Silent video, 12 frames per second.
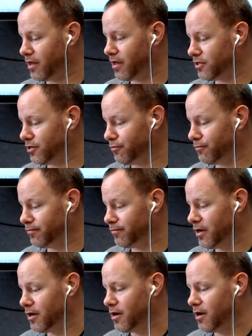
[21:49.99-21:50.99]
So,
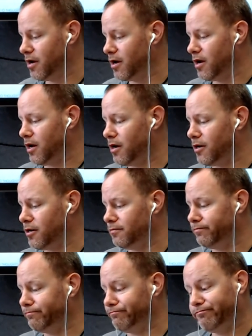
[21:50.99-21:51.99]

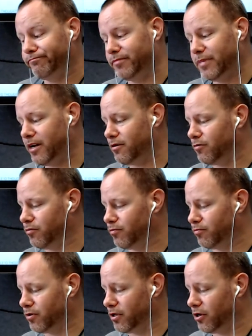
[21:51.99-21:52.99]

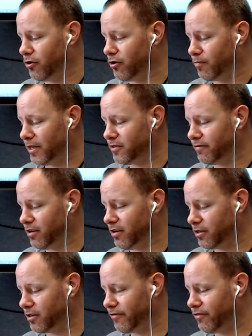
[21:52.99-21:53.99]
best of
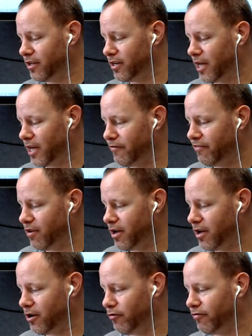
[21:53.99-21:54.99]
luck definitely to
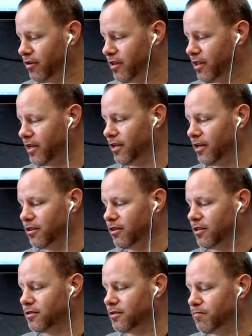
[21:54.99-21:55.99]
GameFly, and hopefully they can get
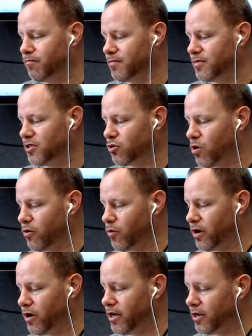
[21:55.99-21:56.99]
this squared
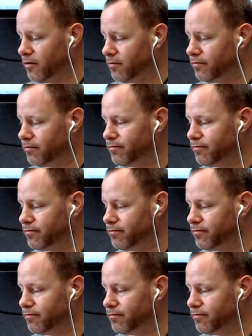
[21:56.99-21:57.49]
away. And